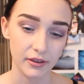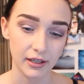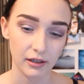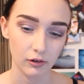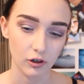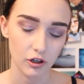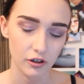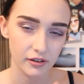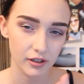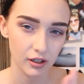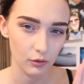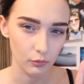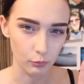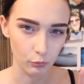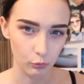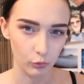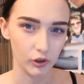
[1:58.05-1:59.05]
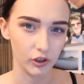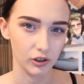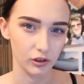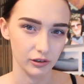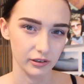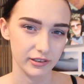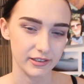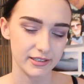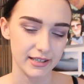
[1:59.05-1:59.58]
there are other
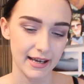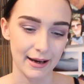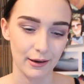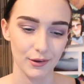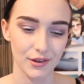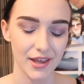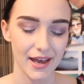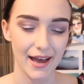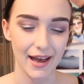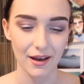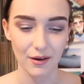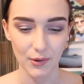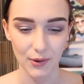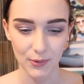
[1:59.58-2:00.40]
worlds out there